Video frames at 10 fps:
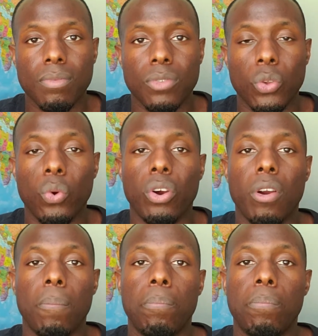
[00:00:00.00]
You
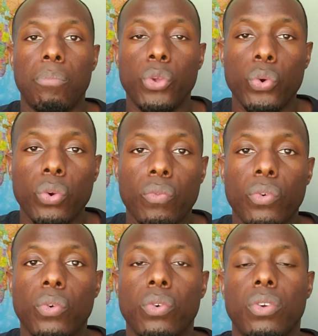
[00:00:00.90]
are a
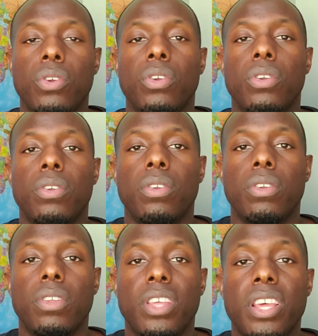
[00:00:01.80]
beautiful
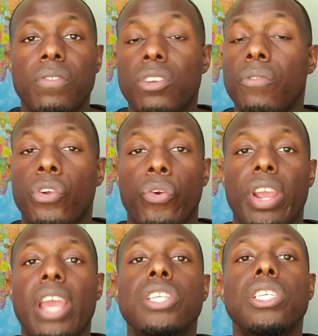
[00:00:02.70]
gift of
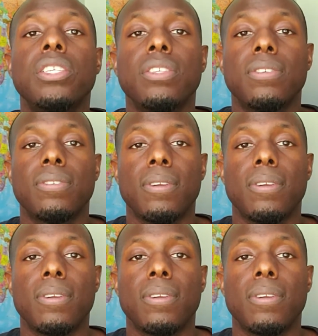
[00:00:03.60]
creation.